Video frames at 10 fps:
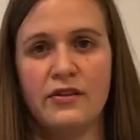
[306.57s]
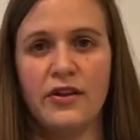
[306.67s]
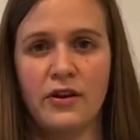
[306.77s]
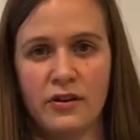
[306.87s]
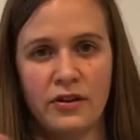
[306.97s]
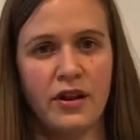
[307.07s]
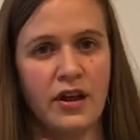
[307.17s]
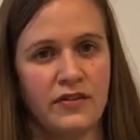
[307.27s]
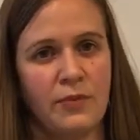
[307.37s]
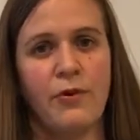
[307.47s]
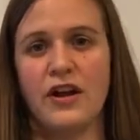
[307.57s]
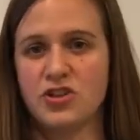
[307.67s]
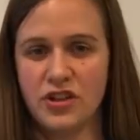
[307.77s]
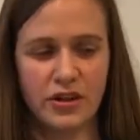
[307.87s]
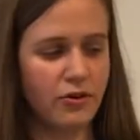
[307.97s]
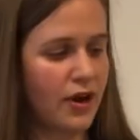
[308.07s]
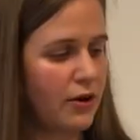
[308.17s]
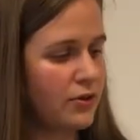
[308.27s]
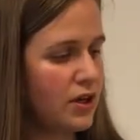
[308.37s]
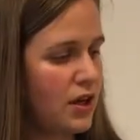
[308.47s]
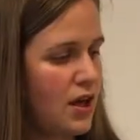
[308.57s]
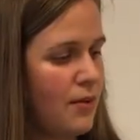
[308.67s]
a little depression in the ground,